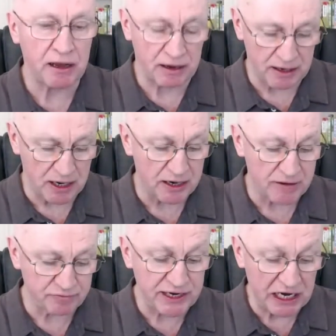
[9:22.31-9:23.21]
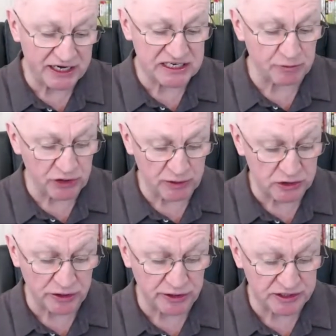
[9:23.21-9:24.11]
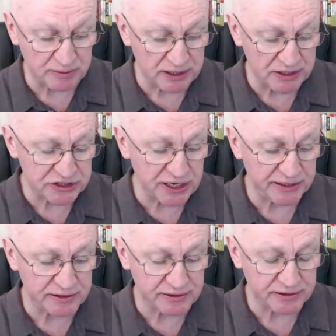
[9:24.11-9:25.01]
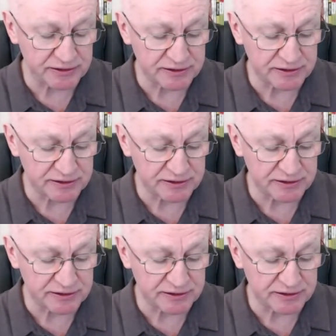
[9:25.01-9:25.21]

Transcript: I really like some of them. I was looking at some last night, and